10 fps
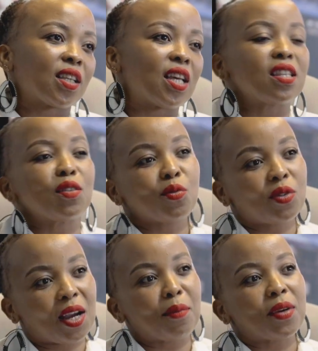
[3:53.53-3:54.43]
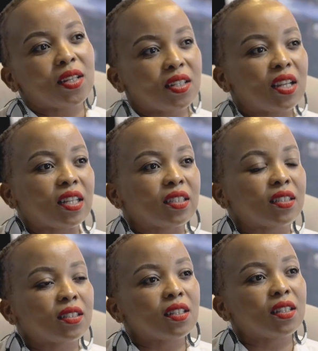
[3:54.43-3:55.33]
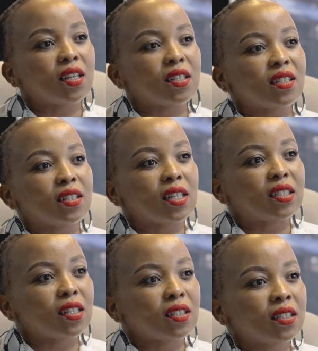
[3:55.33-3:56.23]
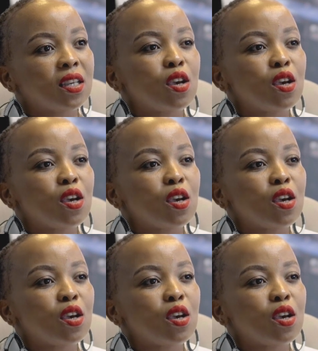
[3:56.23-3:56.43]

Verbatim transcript: and then you would come and assist in that in that sense.